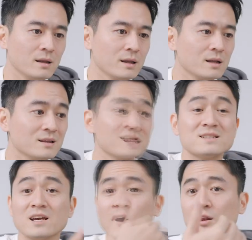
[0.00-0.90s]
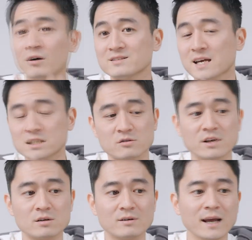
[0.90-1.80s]
And then let's see how long it takes to
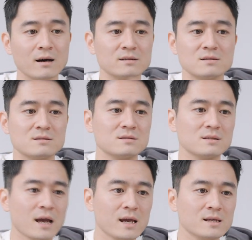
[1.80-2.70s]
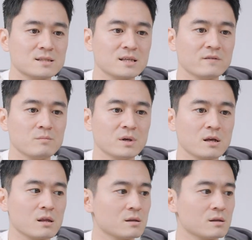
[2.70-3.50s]
render it out. This is a seven minute